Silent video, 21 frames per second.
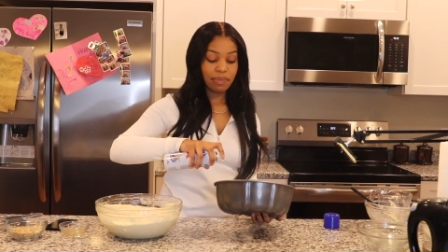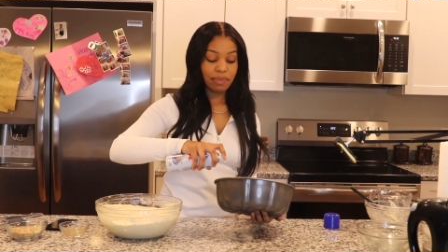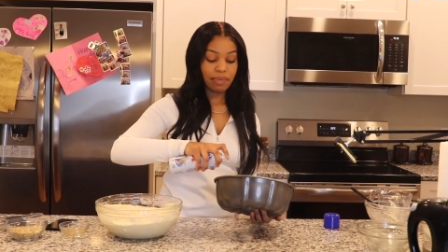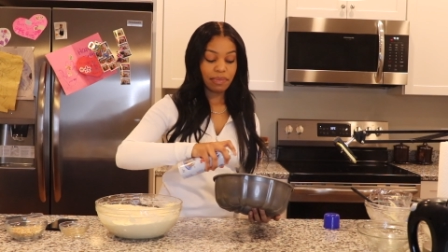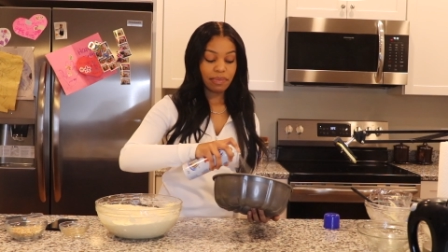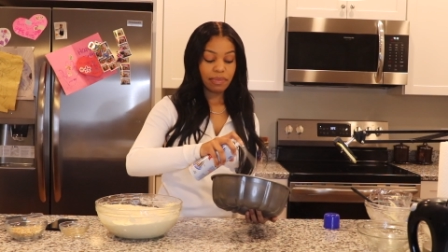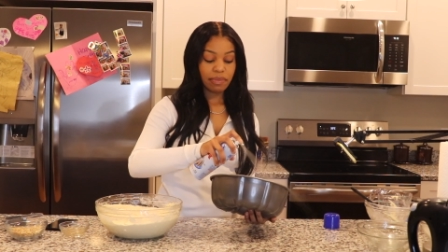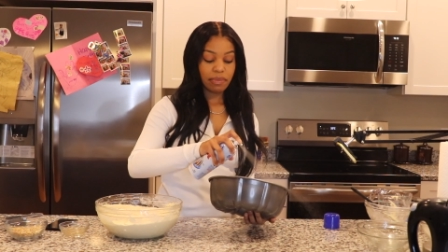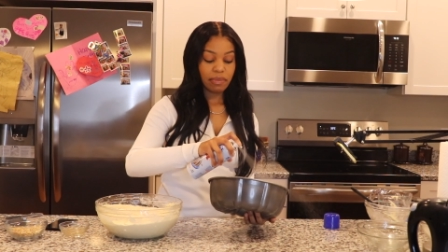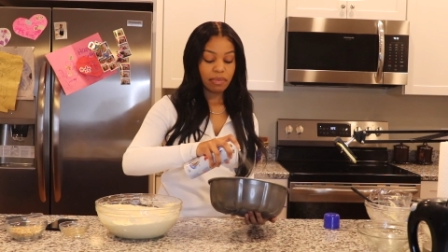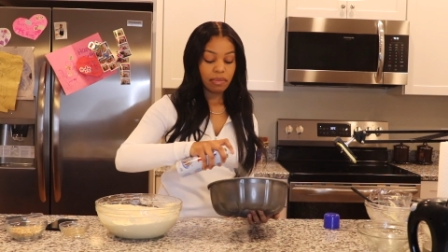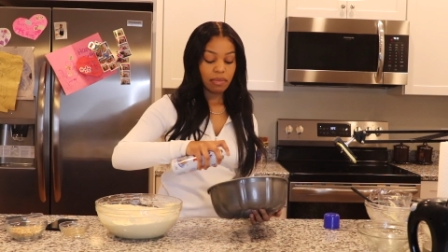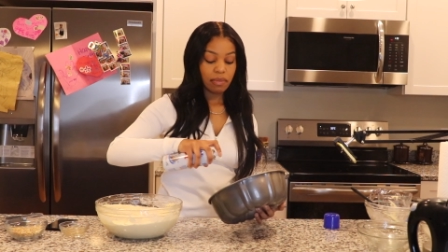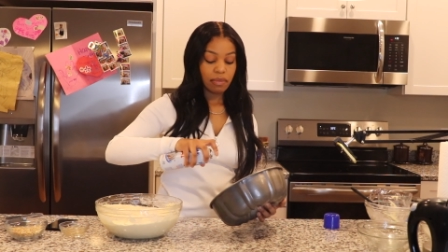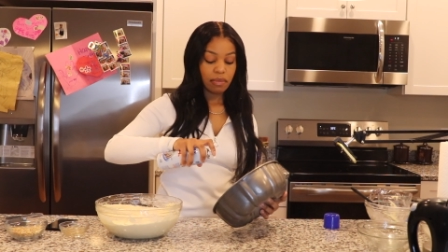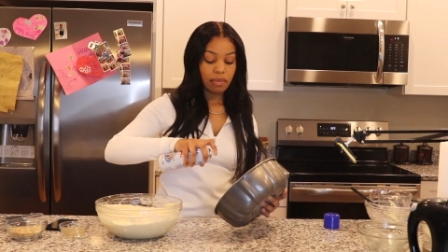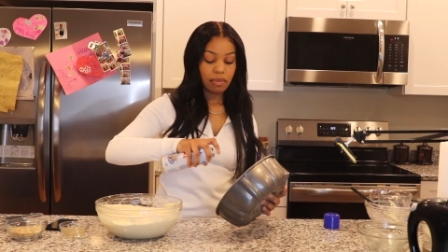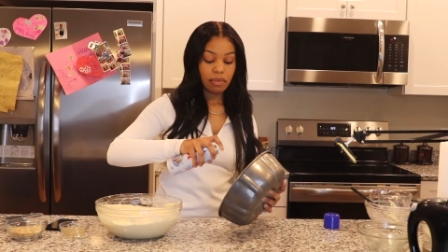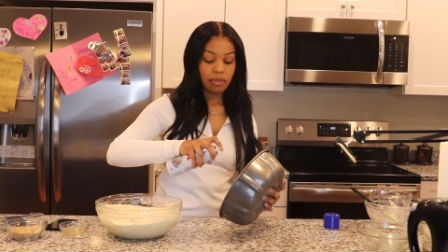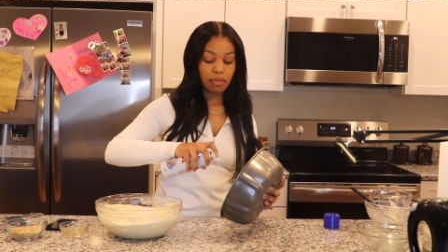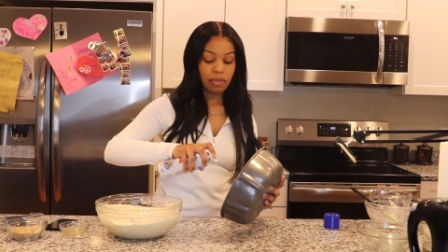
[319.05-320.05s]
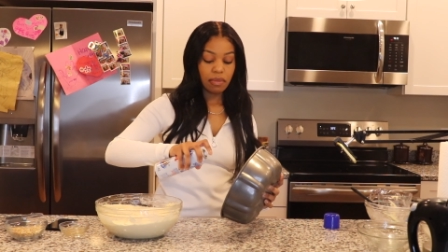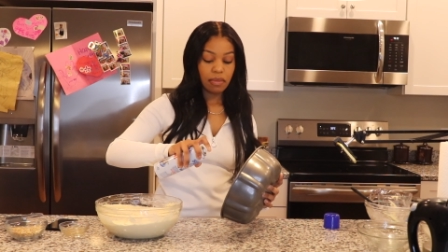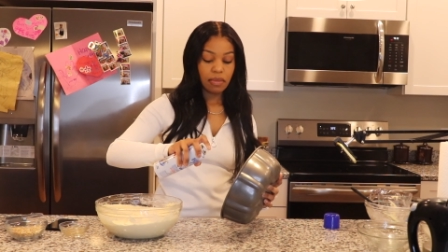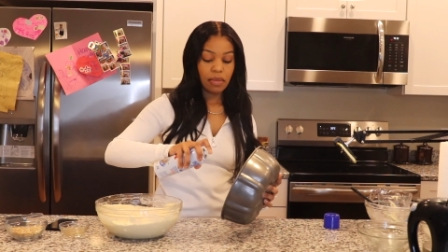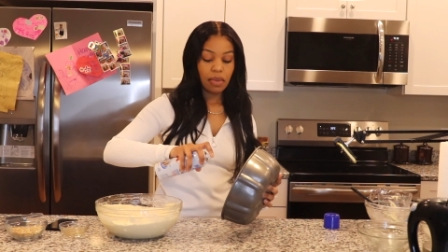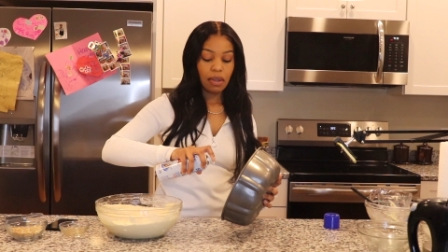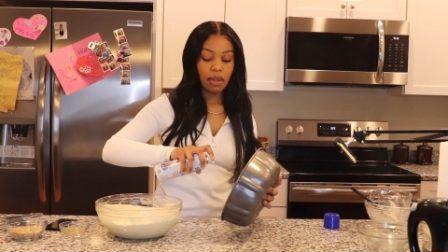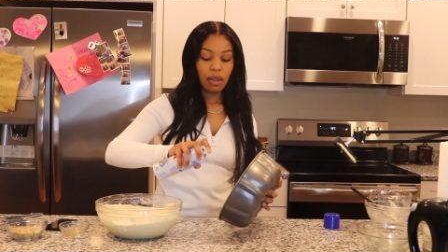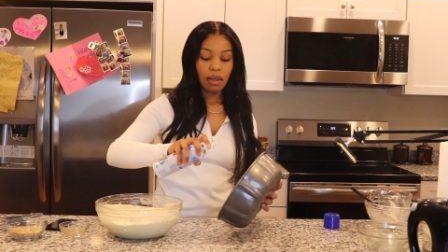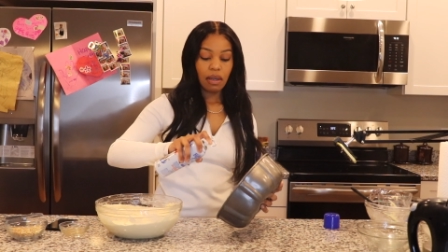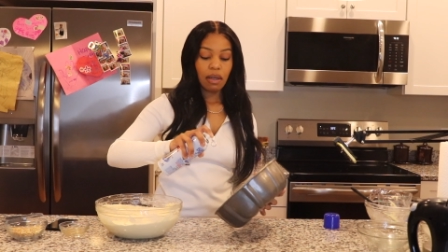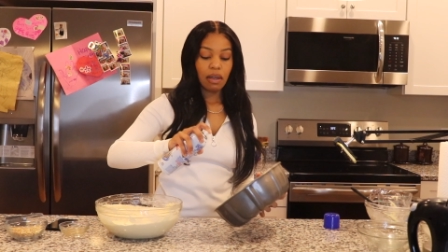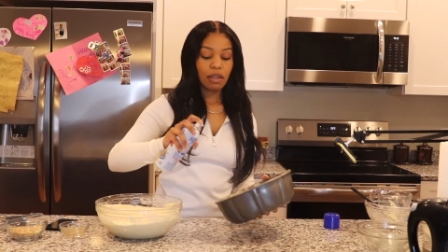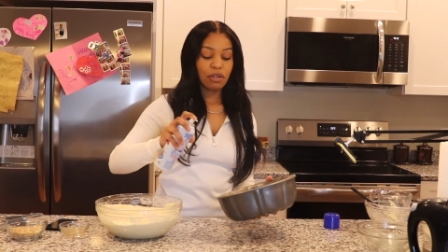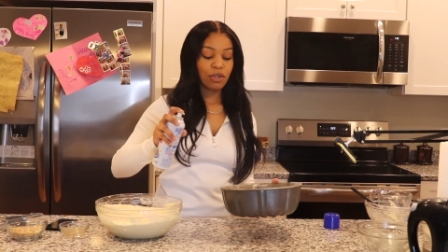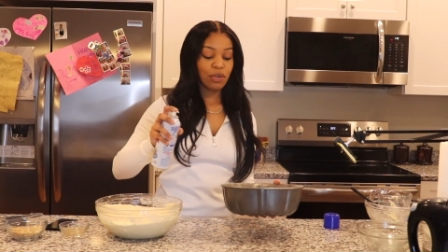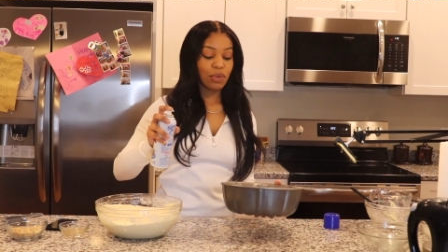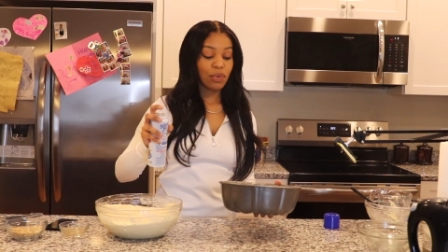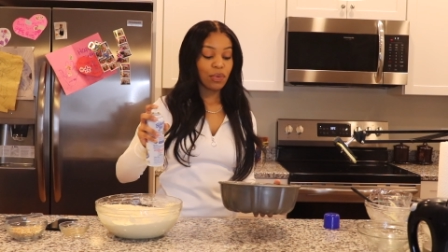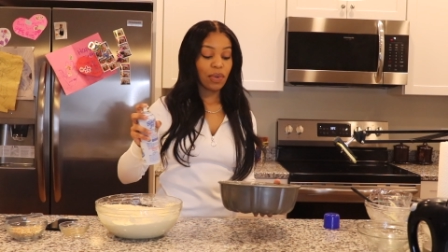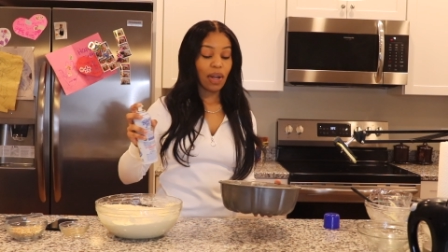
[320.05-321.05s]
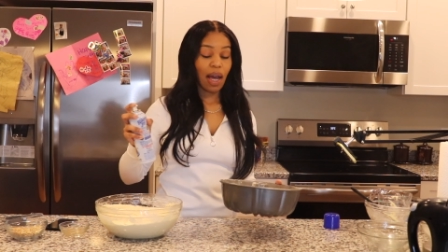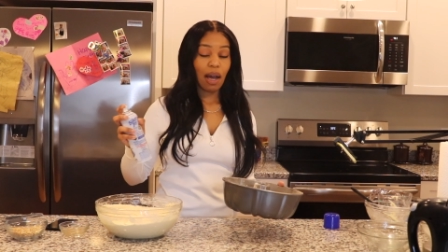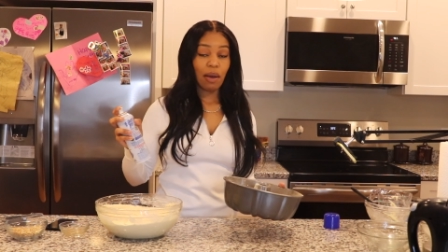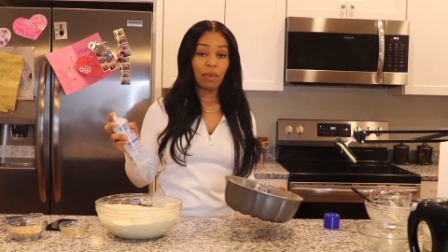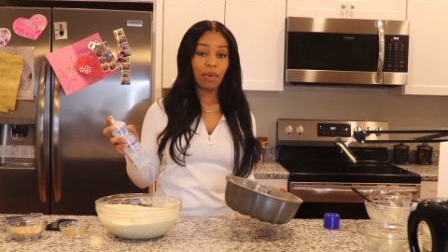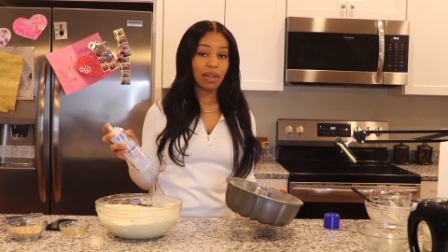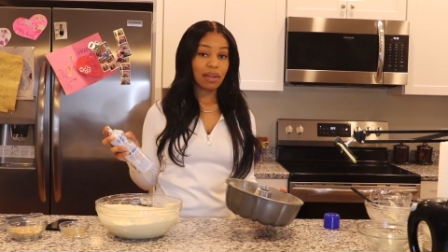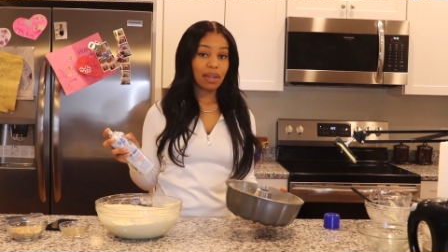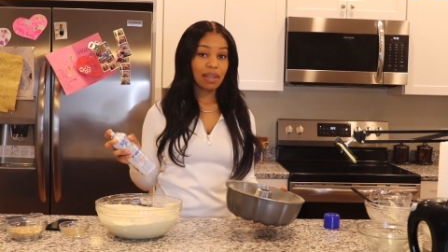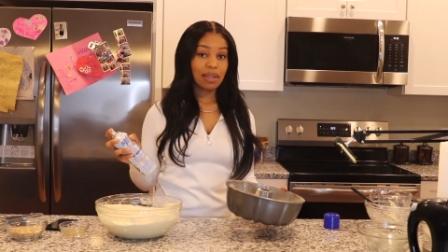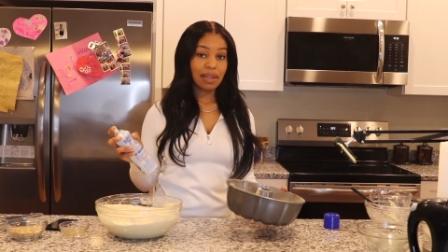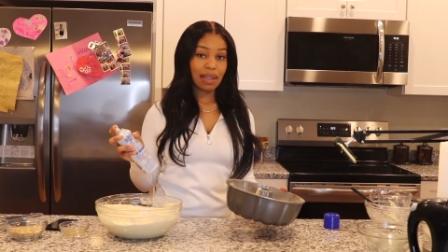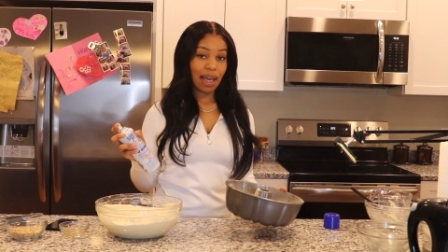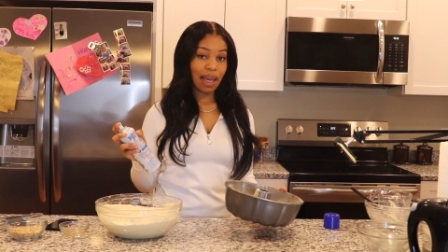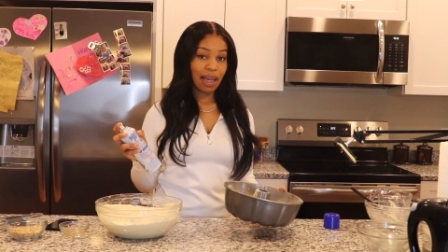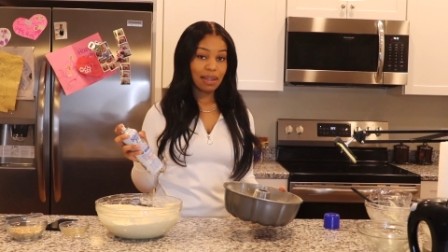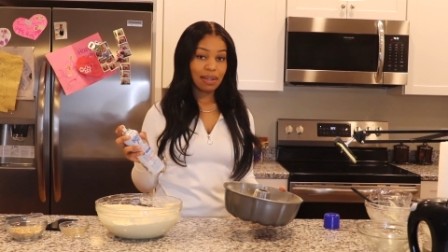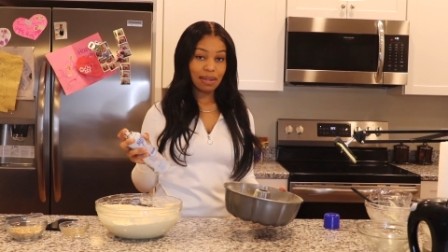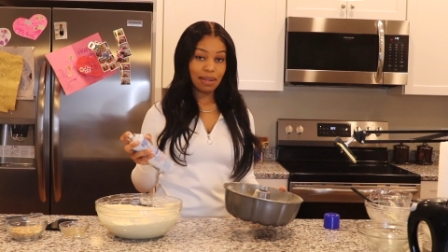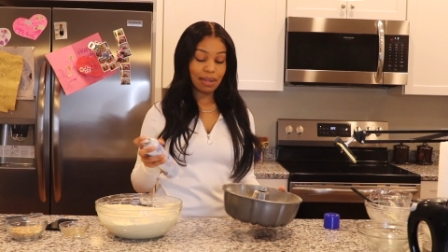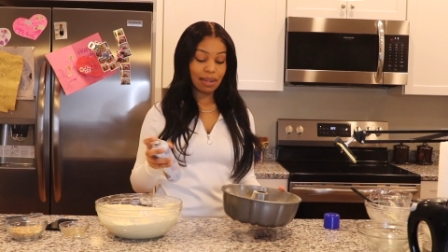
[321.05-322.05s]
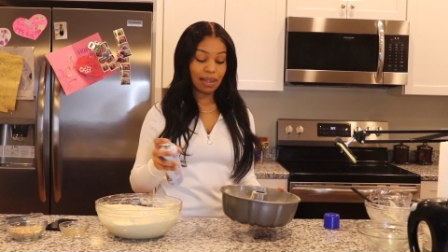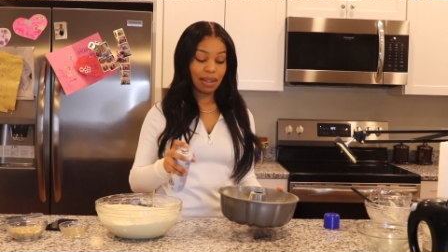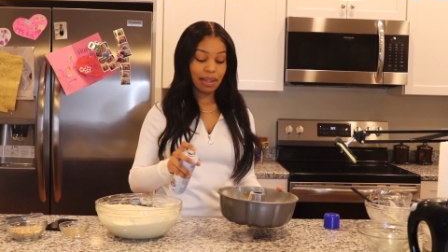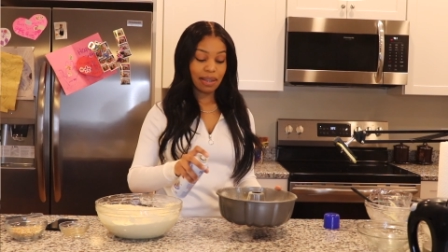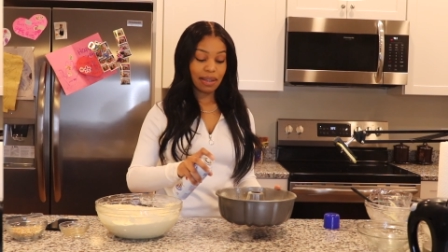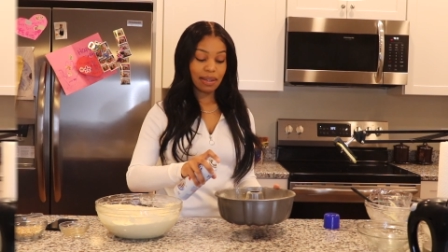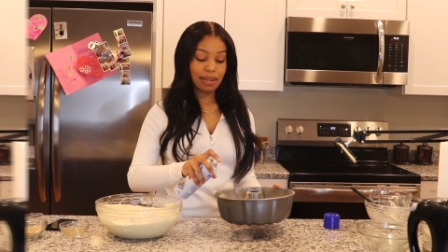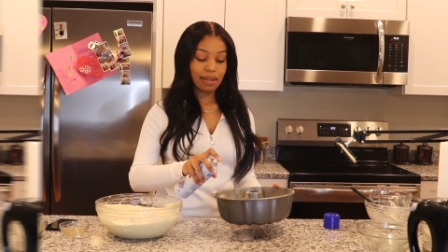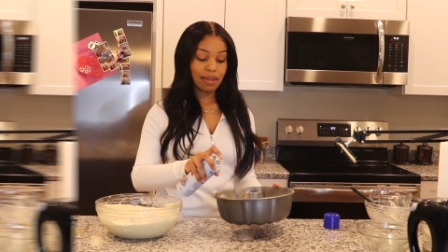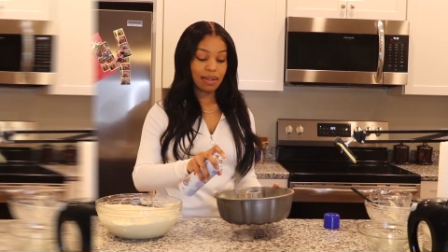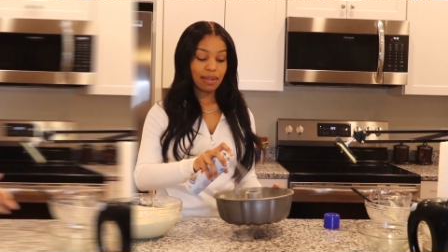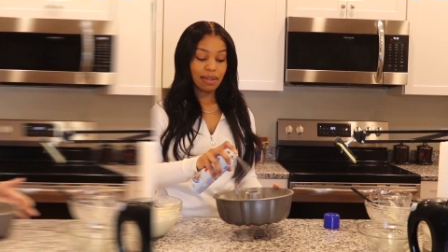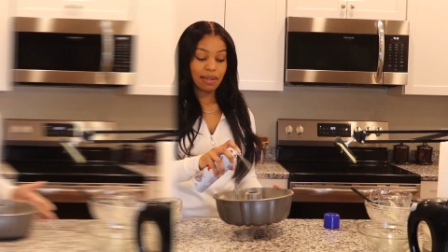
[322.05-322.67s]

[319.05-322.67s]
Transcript: because you do not want this cake to stick.